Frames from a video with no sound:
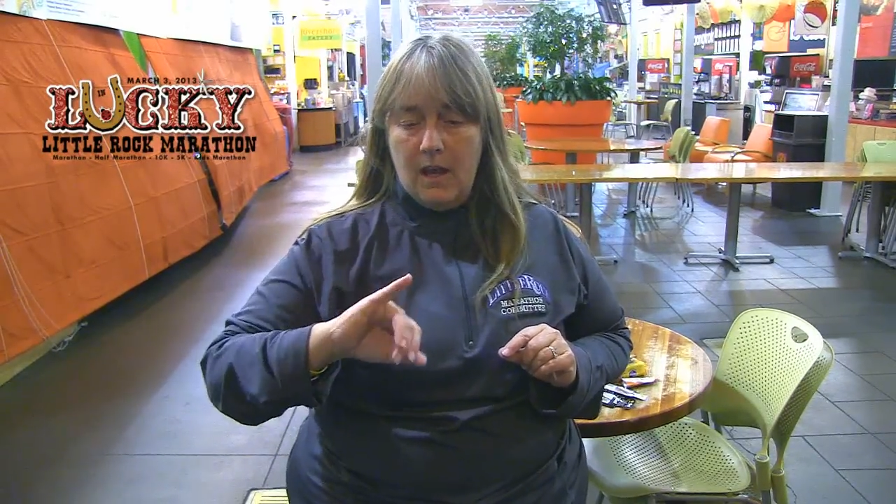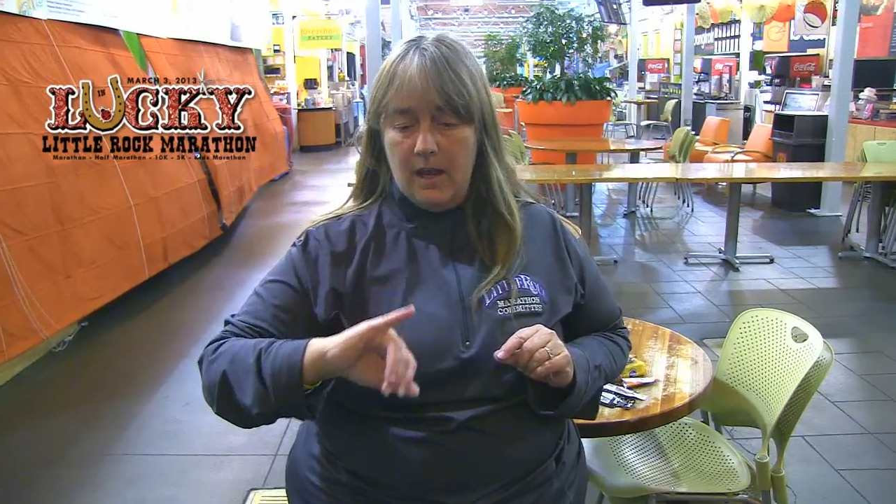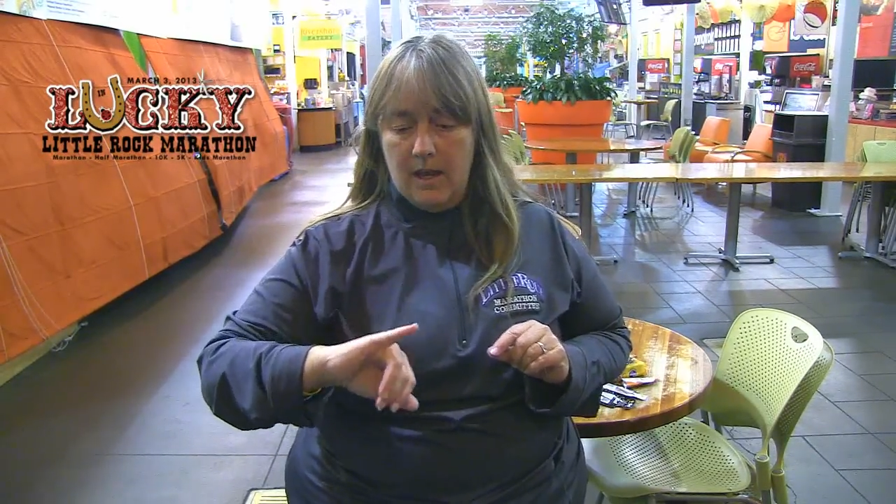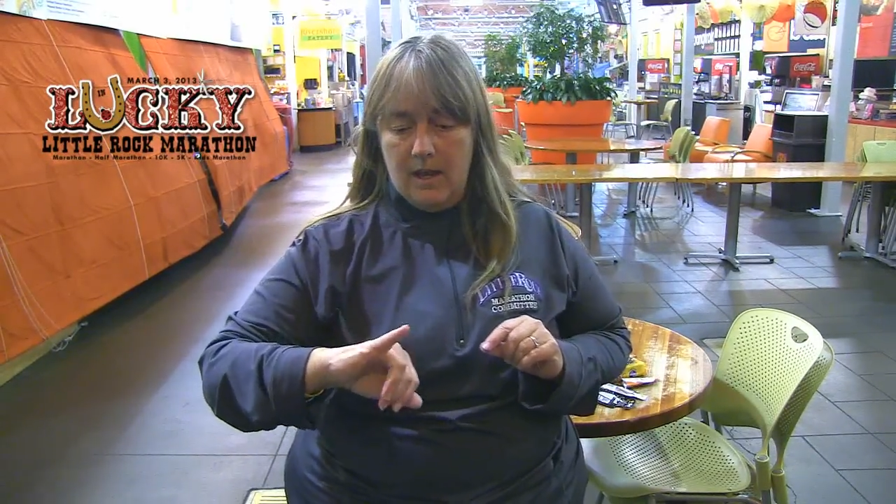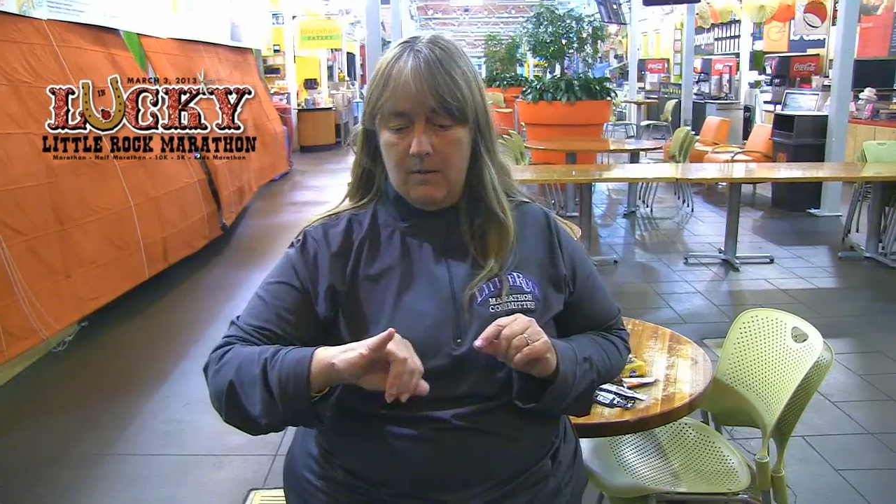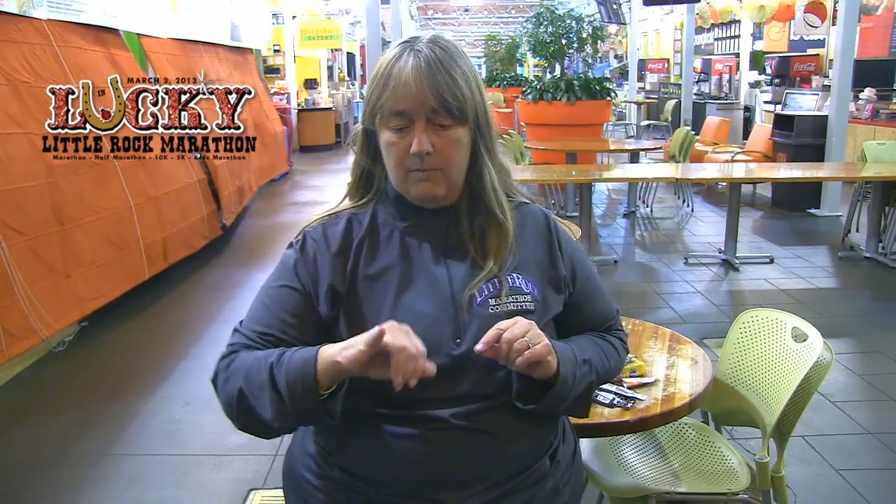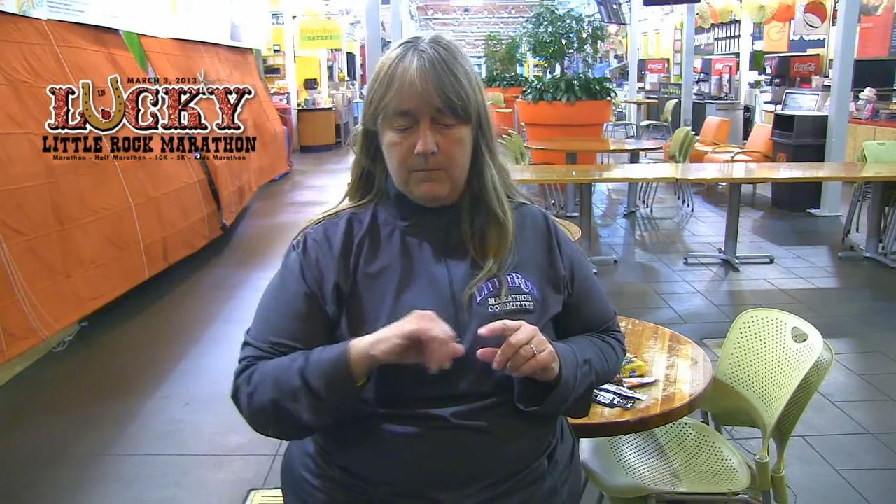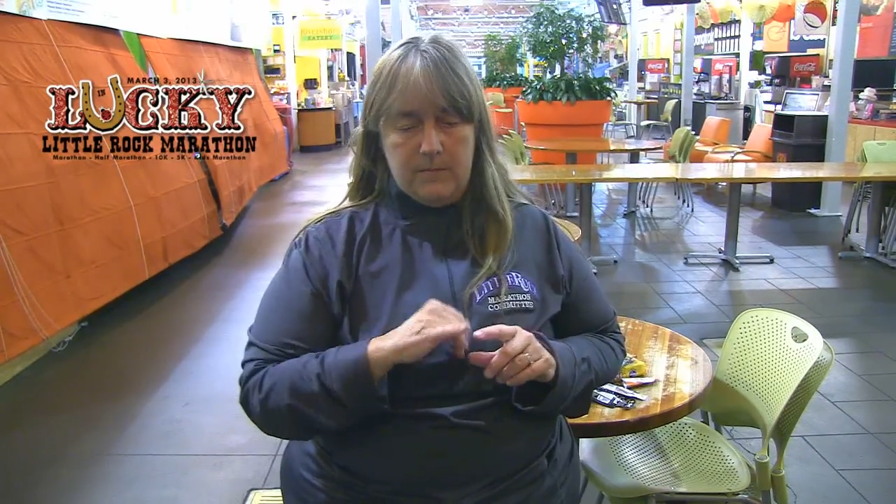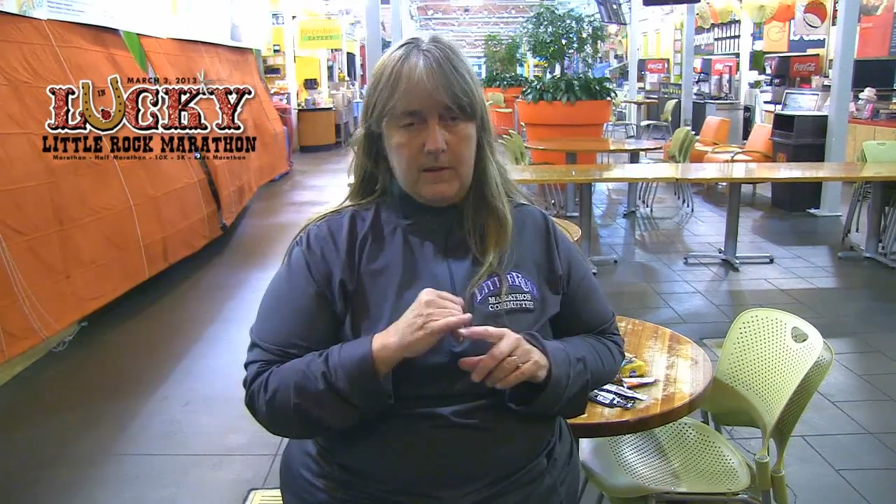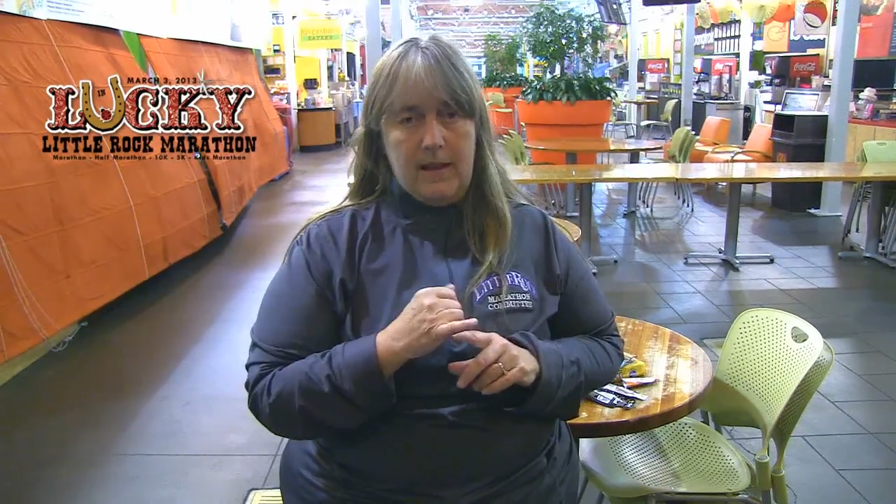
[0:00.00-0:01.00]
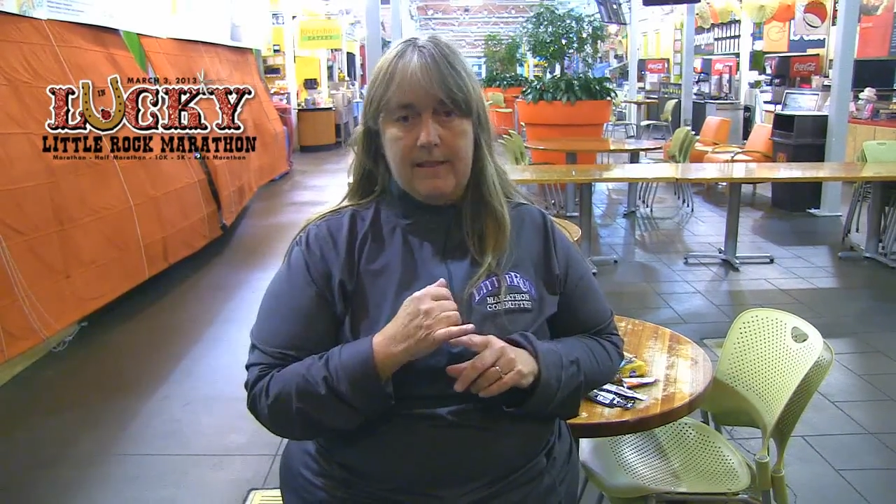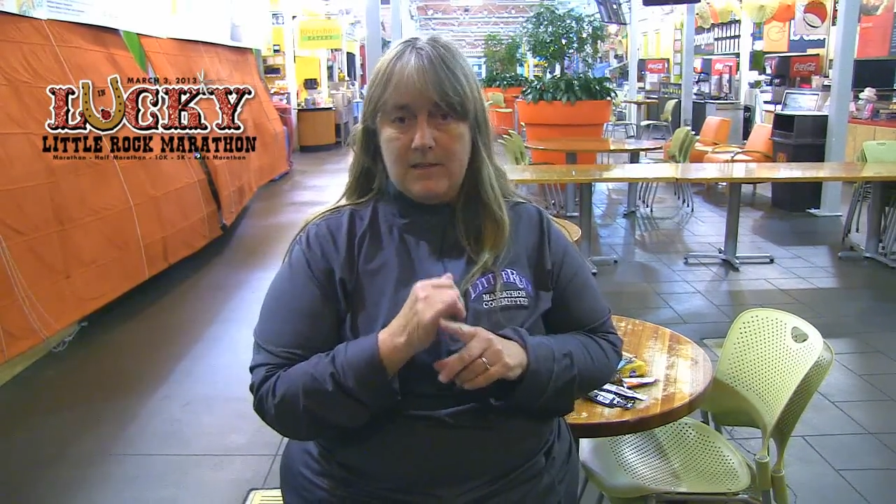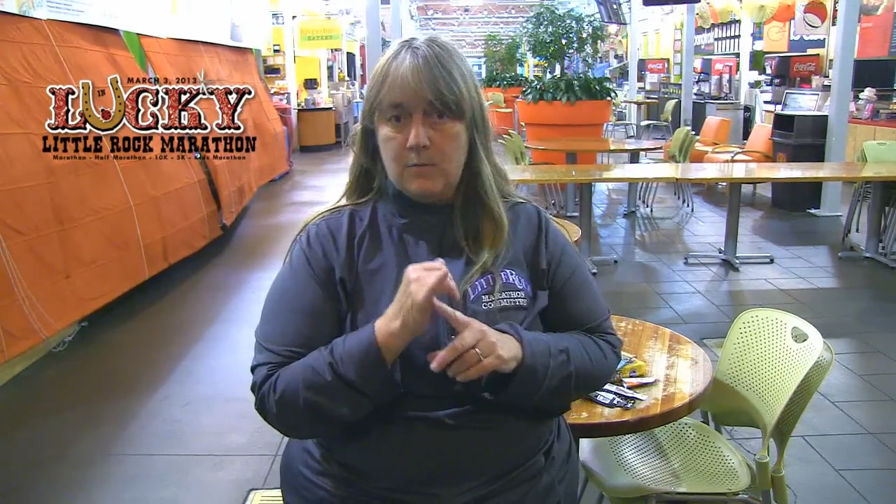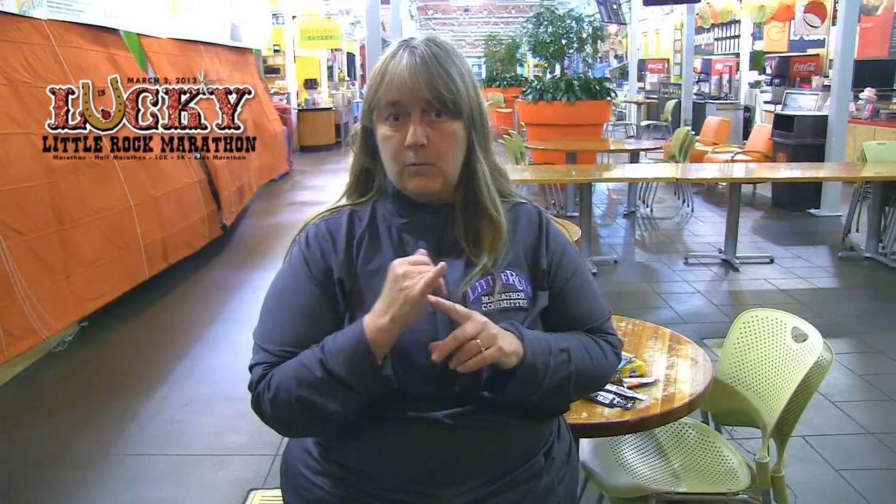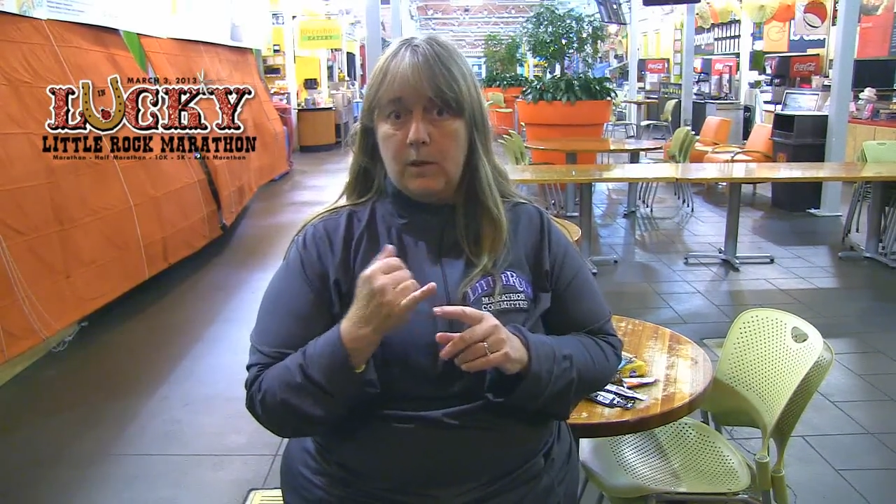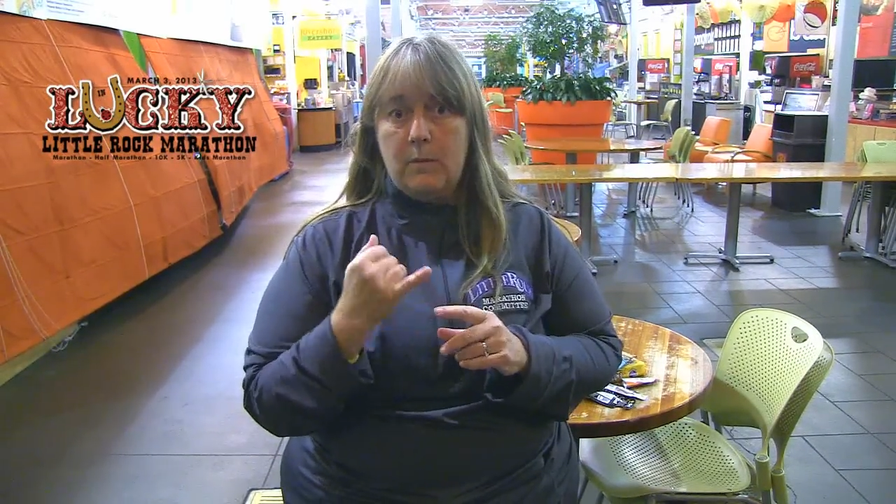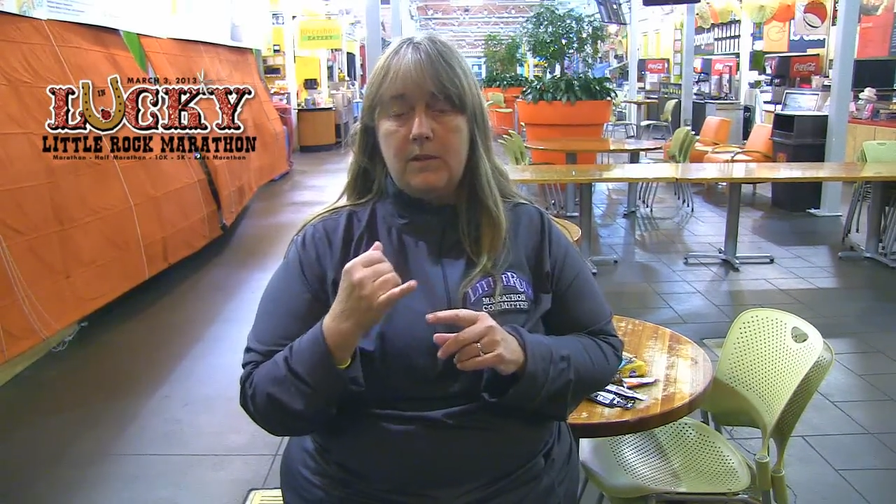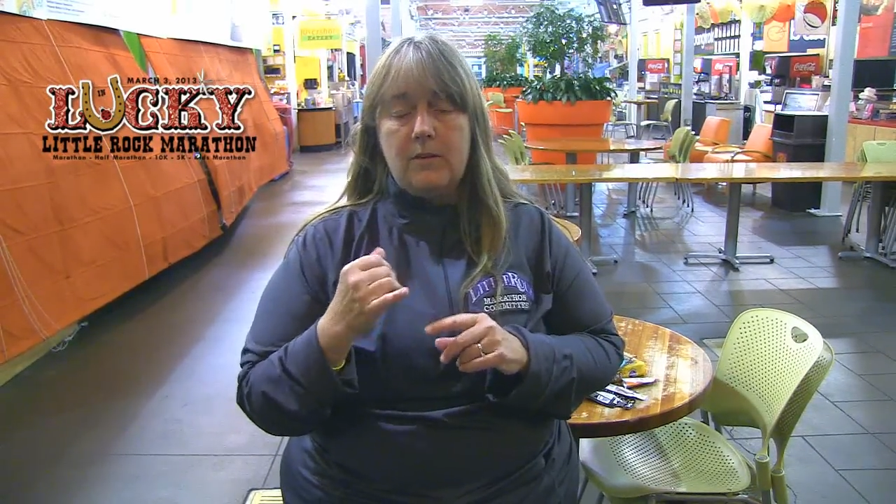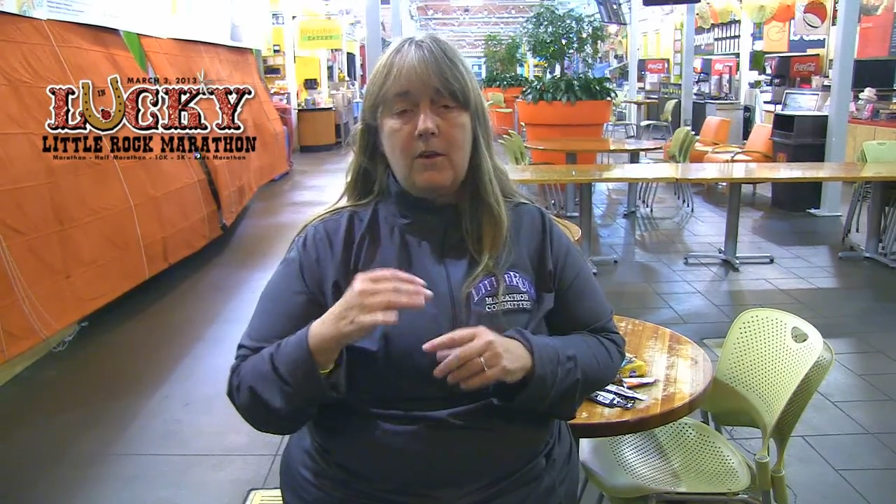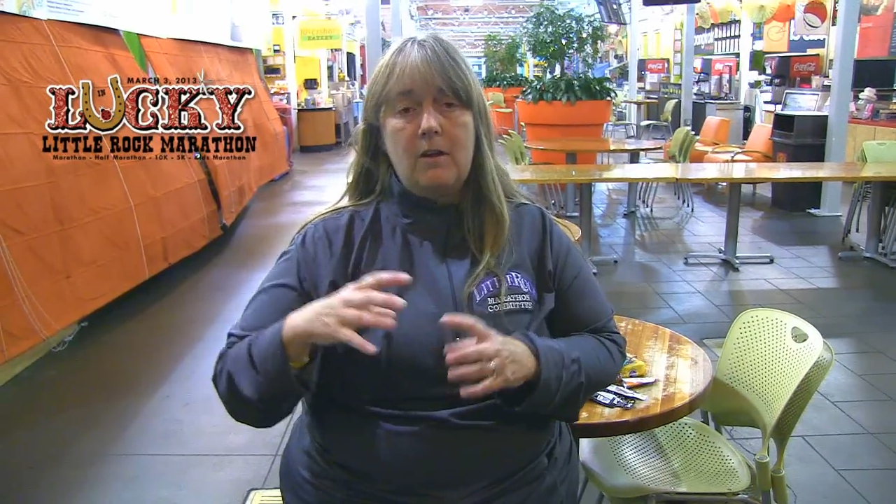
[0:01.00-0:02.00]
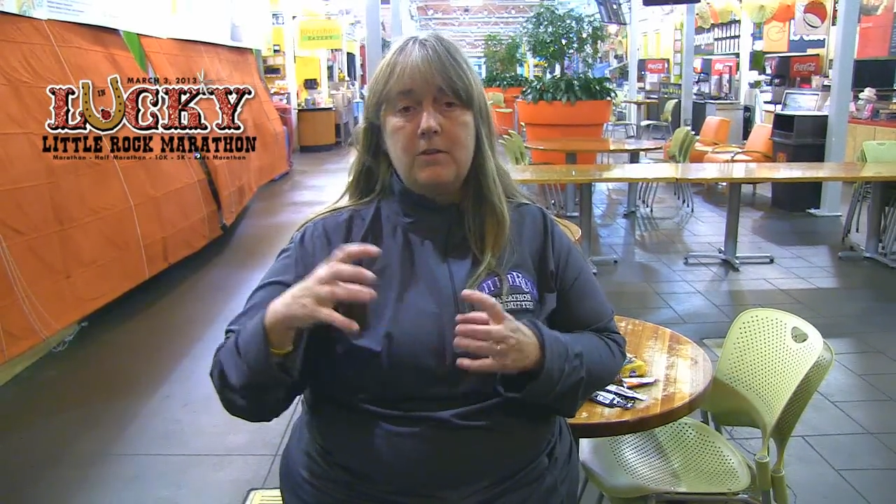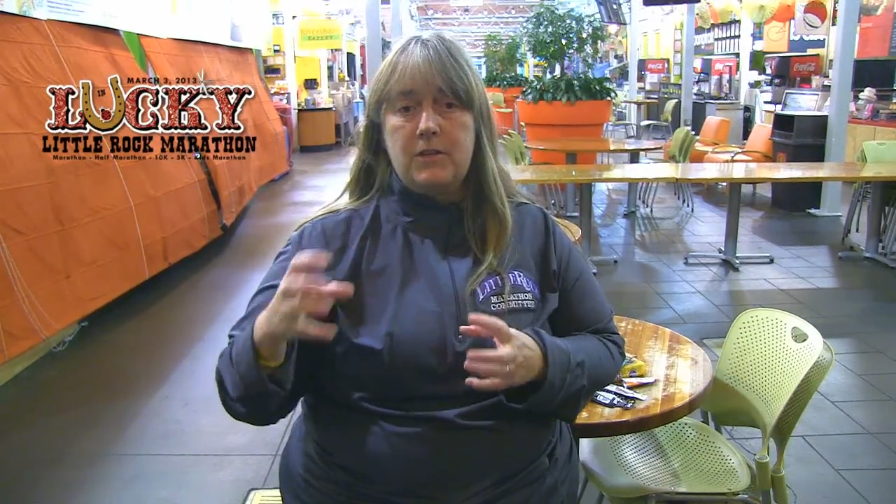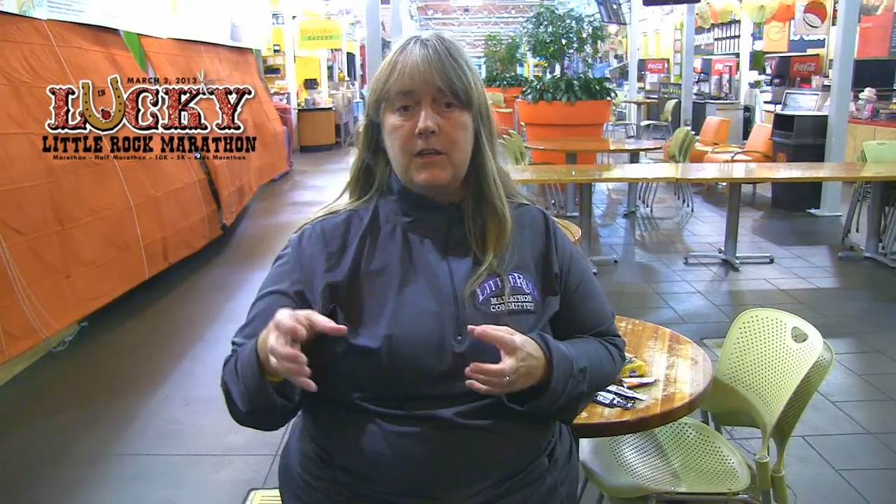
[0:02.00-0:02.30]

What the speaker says: And that's really what they're called.